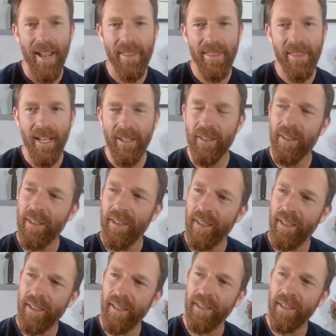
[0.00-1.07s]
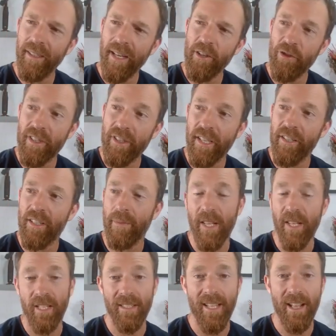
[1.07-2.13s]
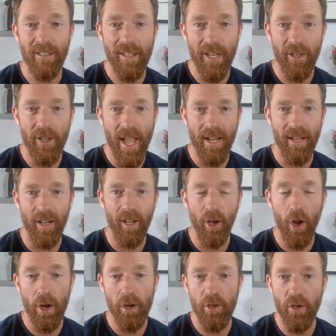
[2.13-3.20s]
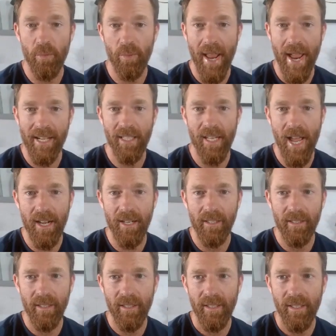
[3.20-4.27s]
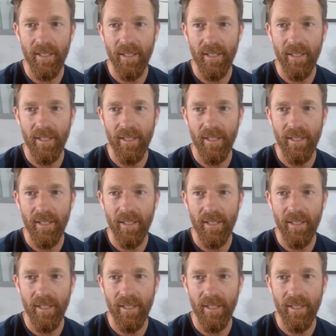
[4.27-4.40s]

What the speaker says: And then, interesting. So, it sounds like you had a lot on your plate young,